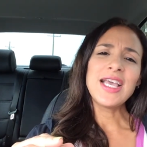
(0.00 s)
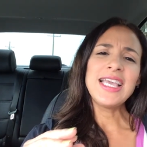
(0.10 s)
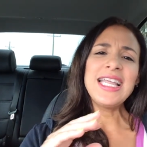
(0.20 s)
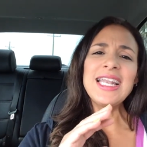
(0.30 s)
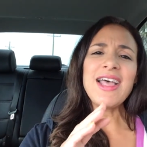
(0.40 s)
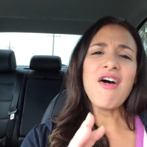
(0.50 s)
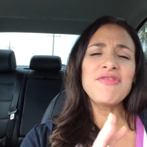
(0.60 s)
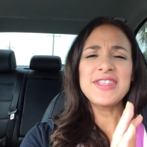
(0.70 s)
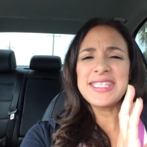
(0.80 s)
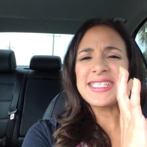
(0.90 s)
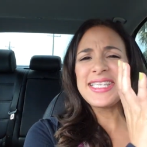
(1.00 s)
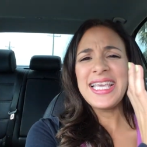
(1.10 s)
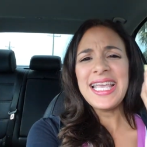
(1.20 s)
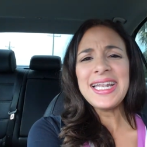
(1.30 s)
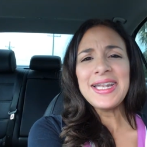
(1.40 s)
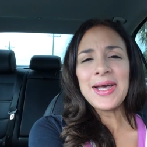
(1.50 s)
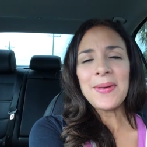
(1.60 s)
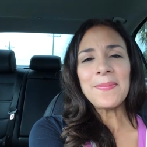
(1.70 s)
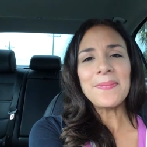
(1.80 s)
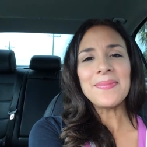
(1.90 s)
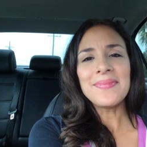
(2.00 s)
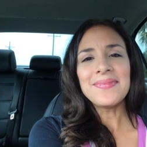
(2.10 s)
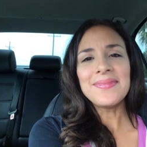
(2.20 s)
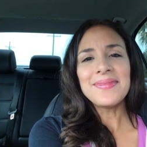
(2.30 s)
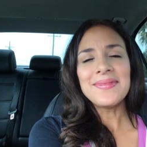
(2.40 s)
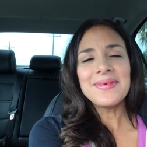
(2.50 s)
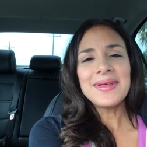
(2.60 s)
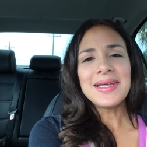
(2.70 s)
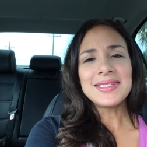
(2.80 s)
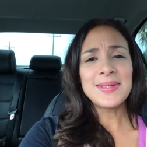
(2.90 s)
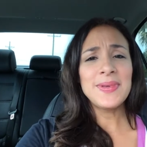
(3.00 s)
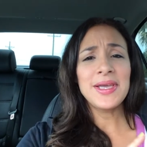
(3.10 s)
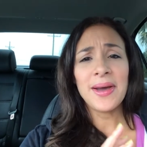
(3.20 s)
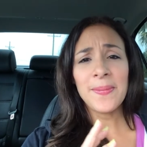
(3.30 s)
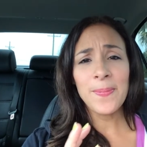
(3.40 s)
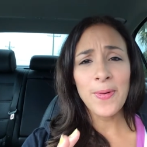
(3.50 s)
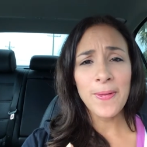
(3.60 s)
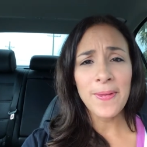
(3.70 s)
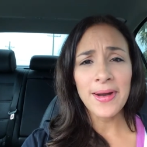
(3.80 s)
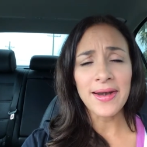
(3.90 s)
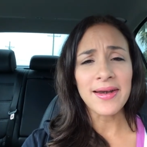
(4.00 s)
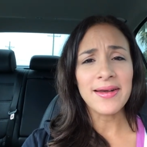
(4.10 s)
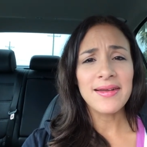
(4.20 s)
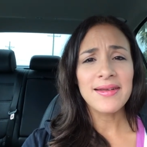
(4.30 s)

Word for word: He left his kingdom to become poor.